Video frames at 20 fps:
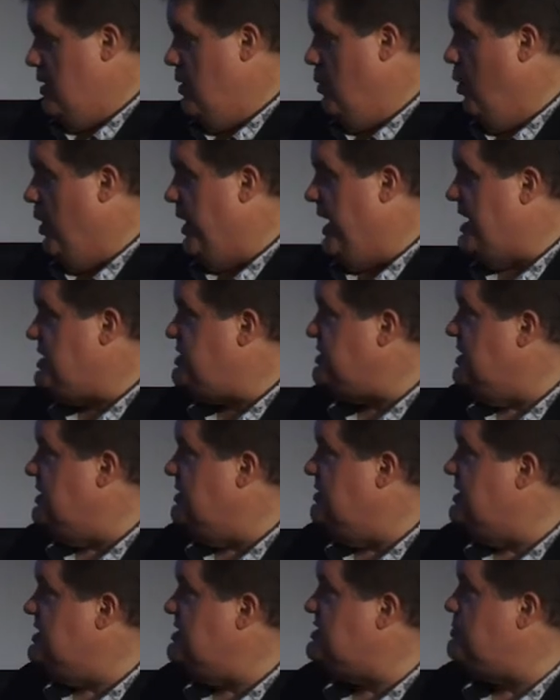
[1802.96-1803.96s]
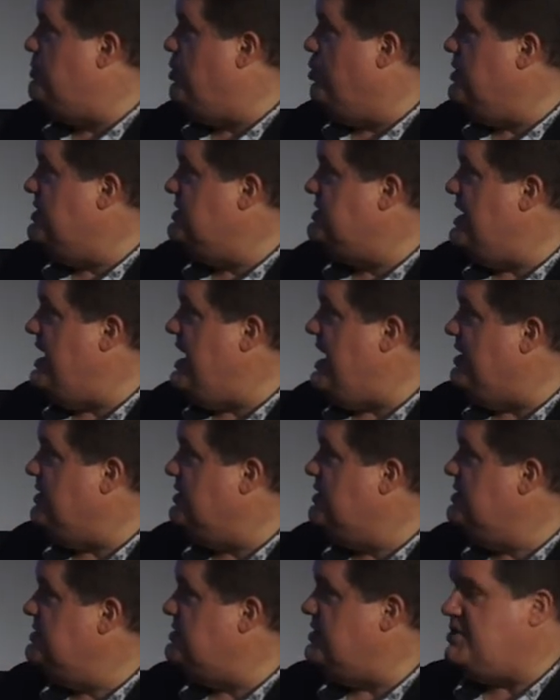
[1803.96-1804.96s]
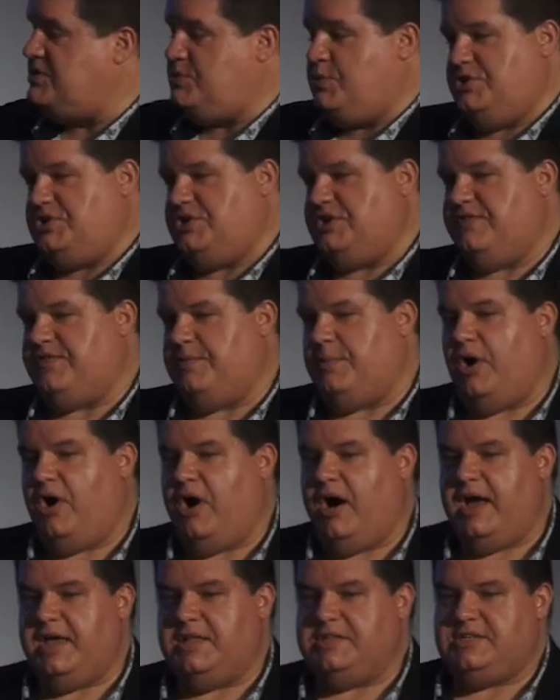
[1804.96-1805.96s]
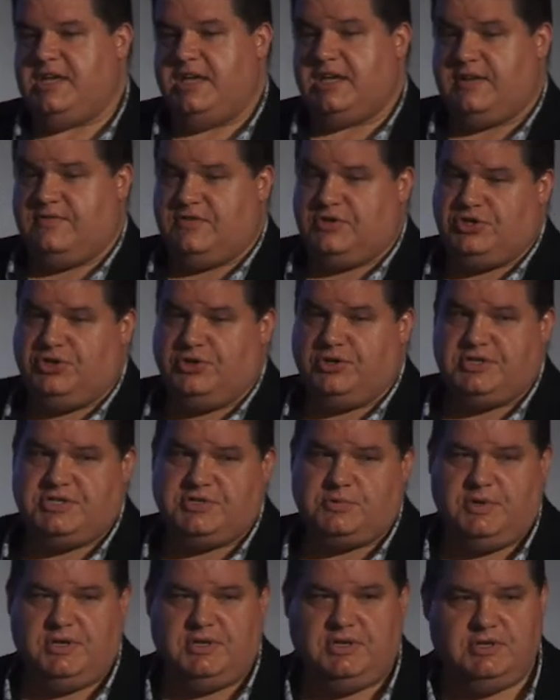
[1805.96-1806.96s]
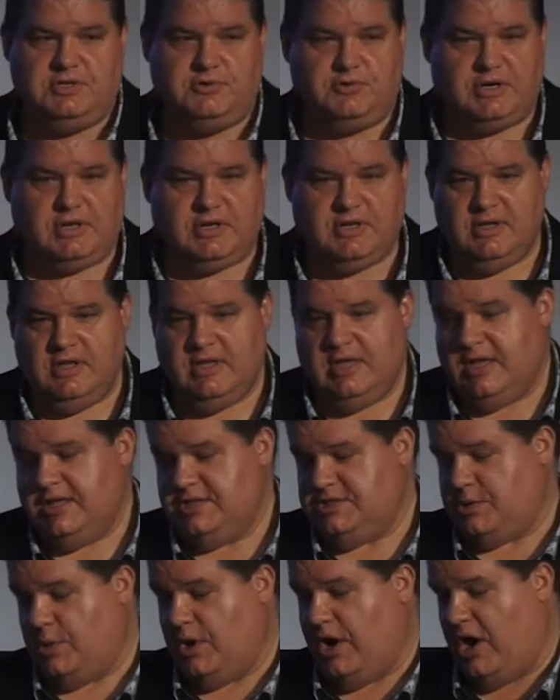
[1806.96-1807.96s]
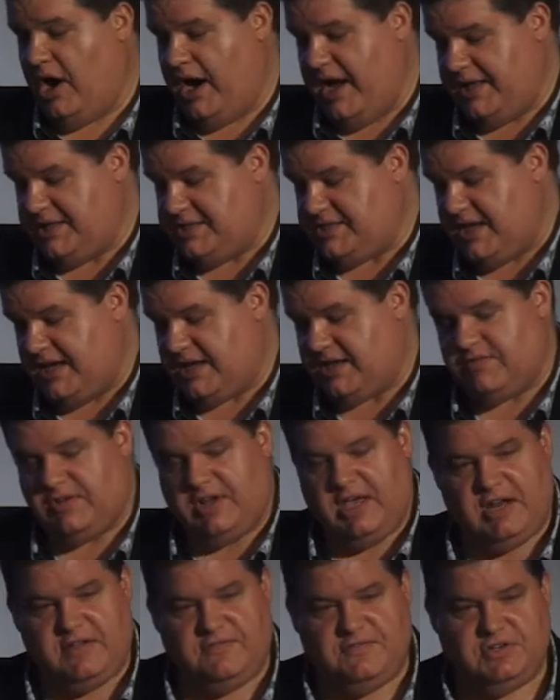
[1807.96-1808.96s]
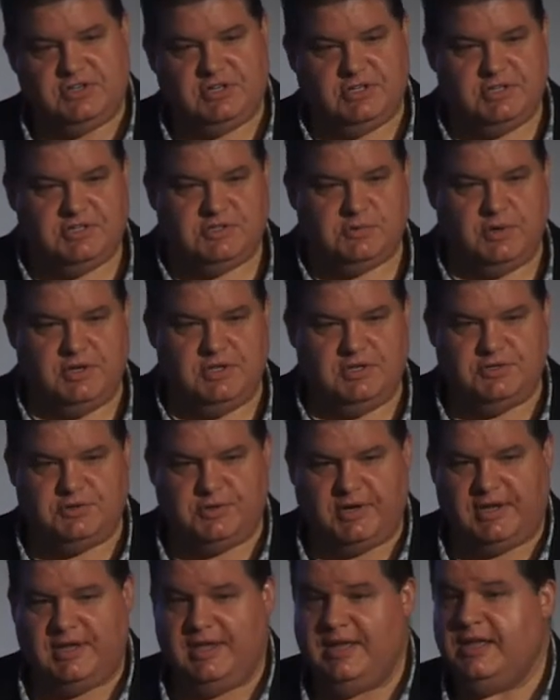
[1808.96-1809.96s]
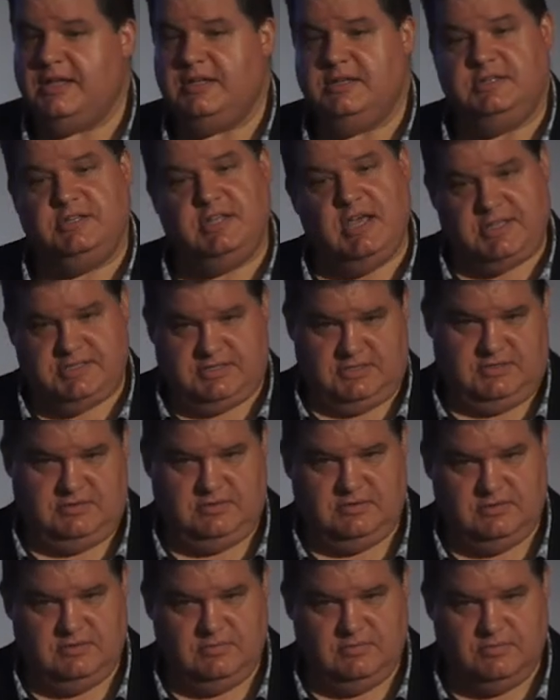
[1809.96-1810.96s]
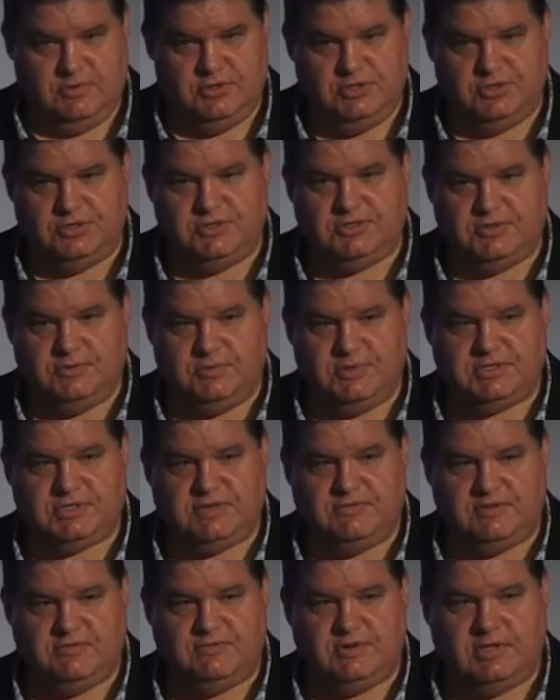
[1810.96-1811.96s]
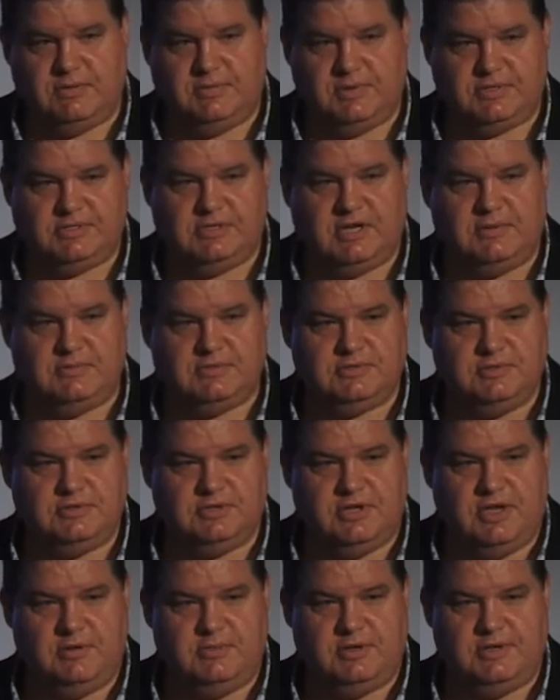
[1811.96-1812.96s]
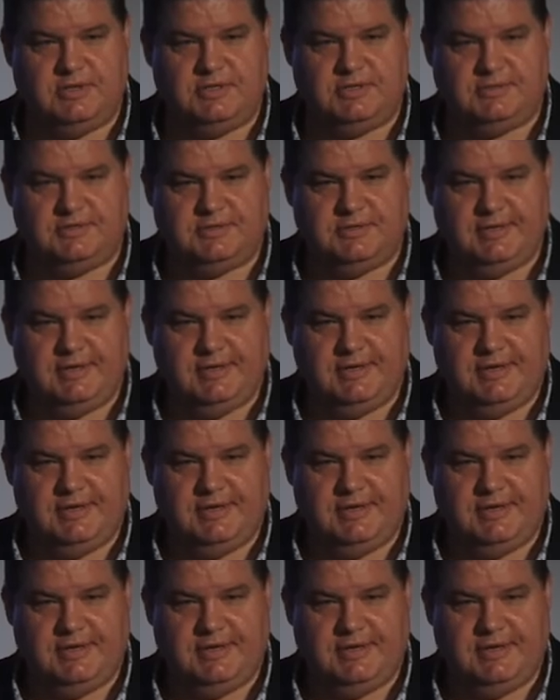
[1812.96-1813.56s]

what actually this points out is that switching from a high intake of a sugar-sweetened drink to a high intake of an artificially sweetened drink doesn't reduce the risk of developing type 2 diabetes.